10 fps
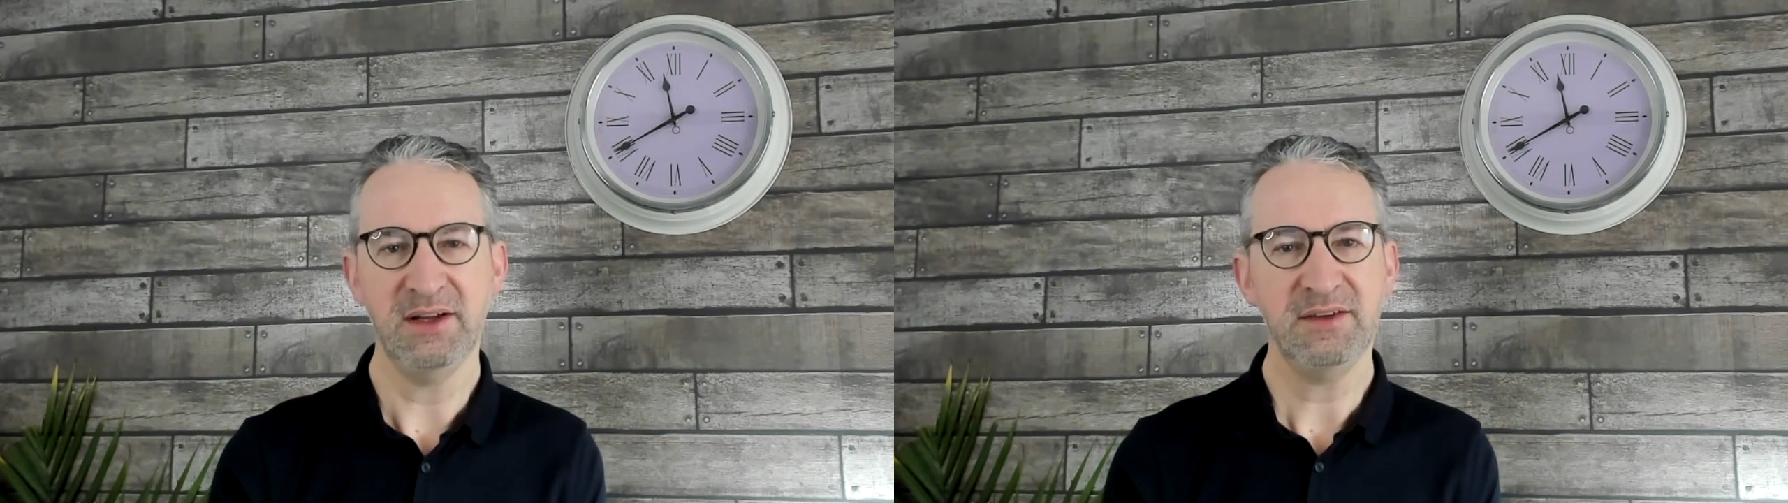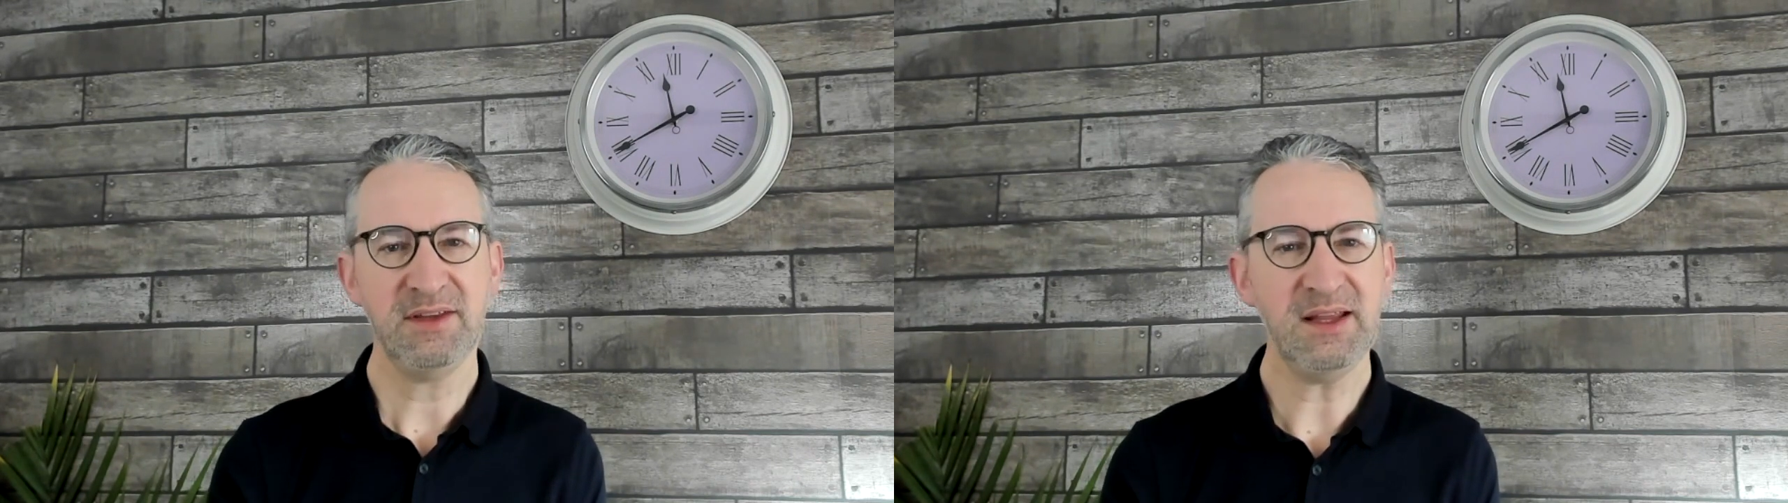
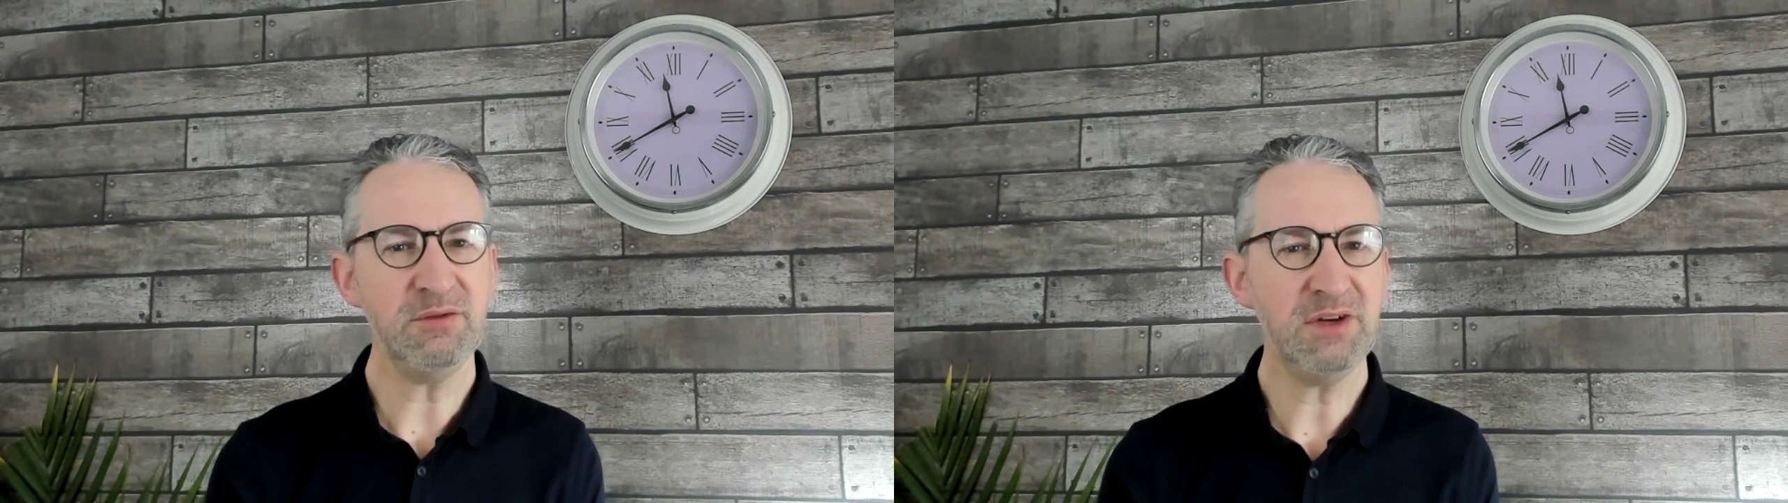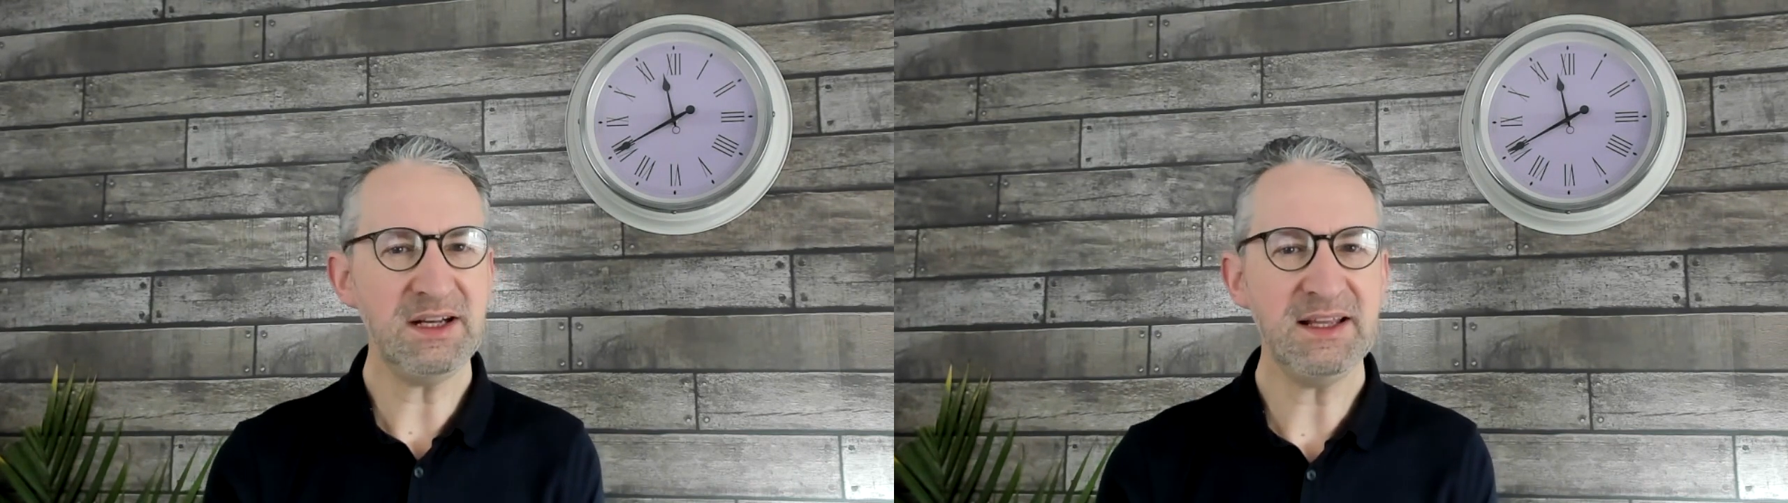so they
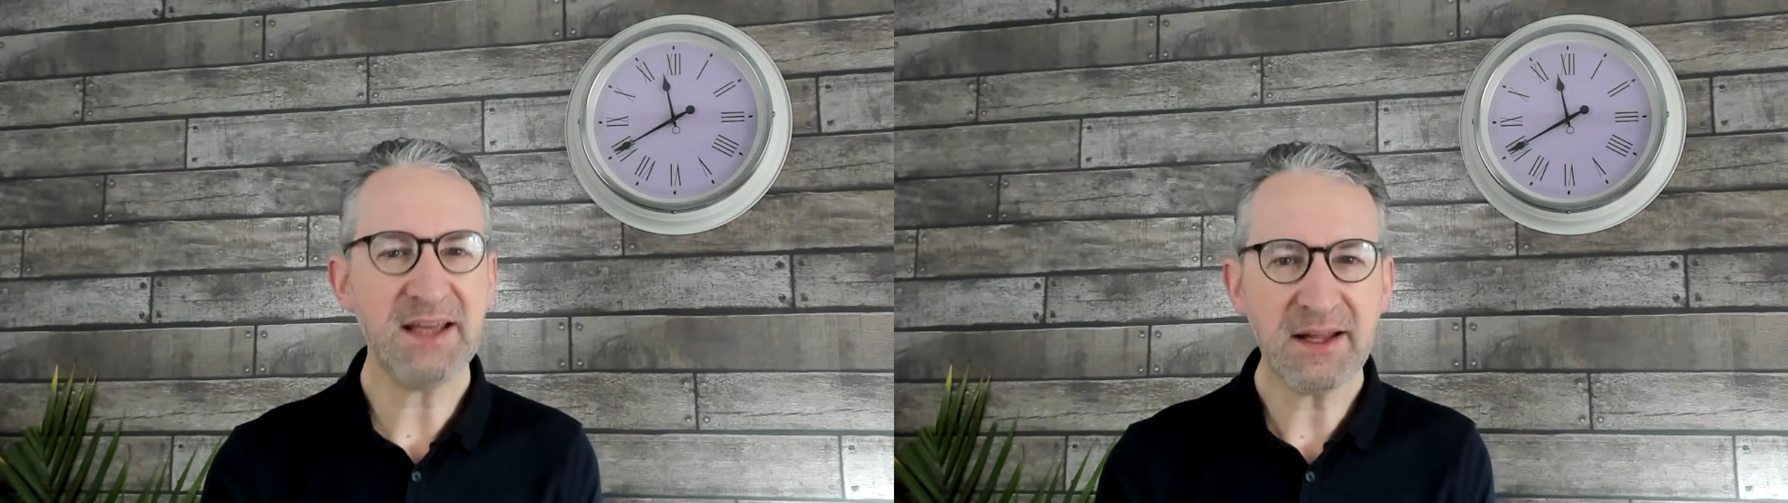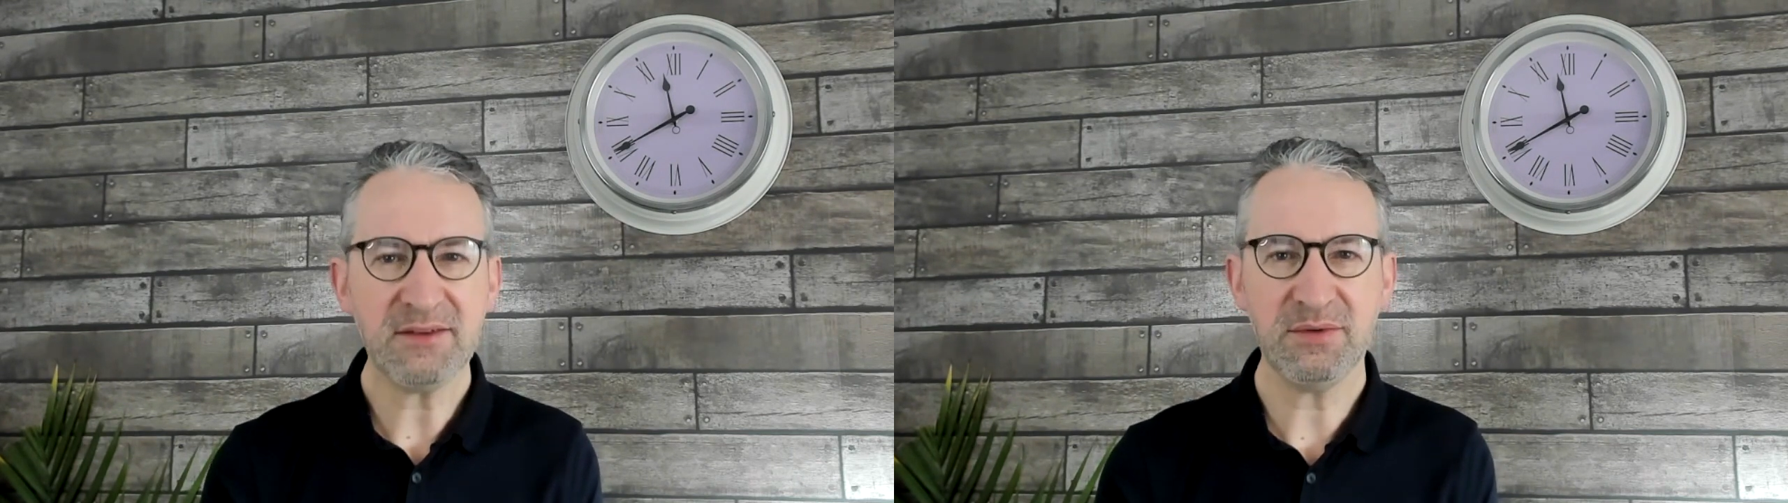really
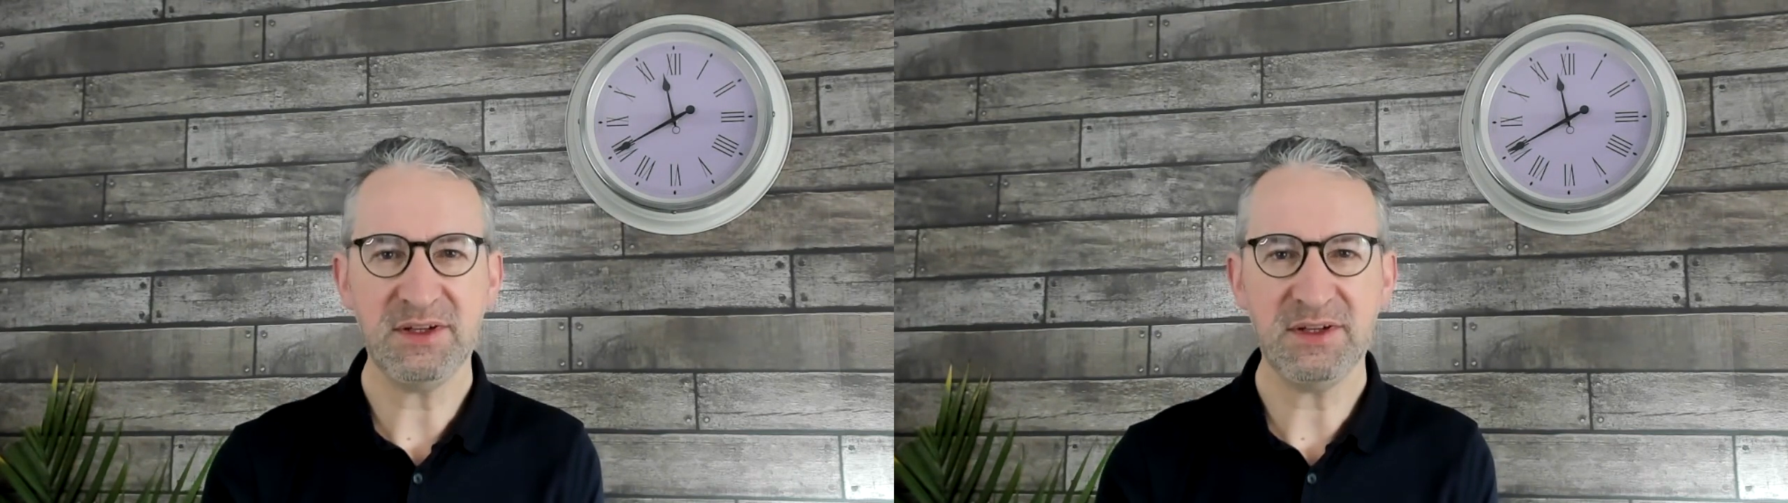get to